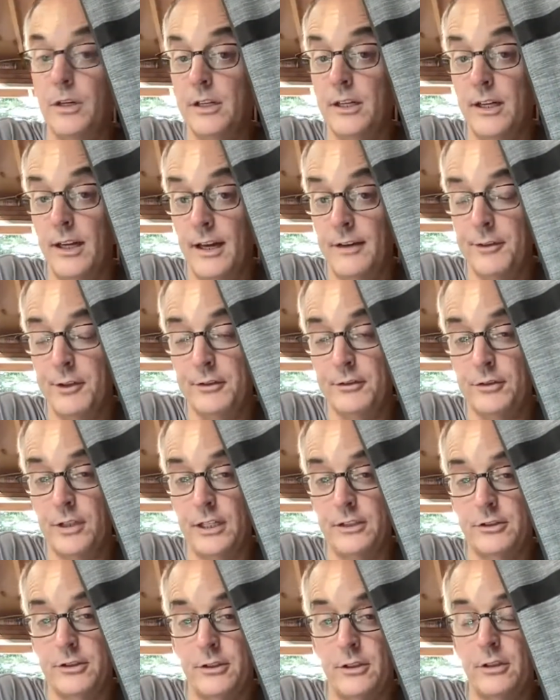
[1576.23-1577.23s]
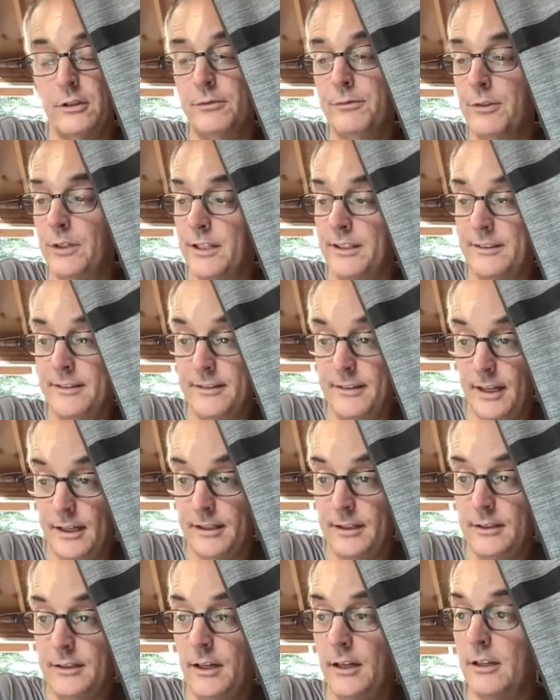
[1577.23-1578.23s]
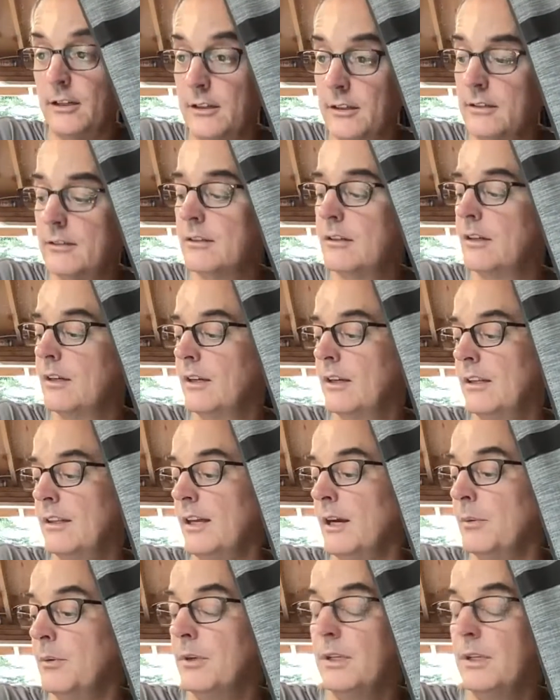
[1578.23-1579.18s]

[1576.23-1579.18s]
going to have a stretch goal for a second color that will